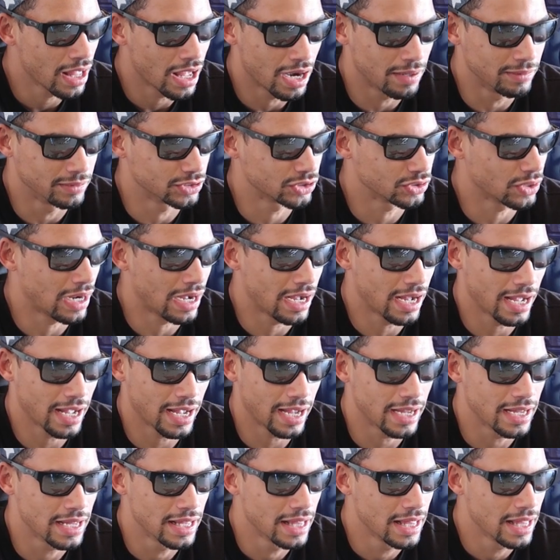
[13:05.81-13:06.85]
I'm gonna
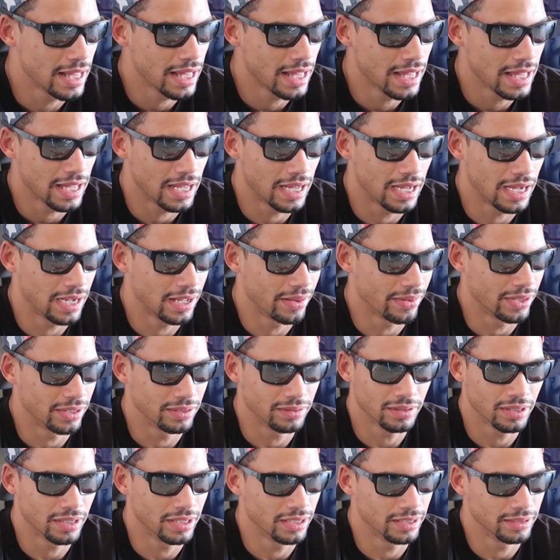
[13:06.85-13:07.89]
try
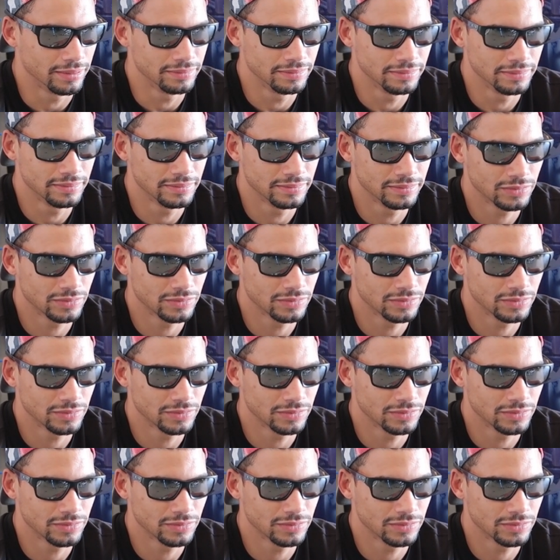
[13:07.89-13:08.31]
the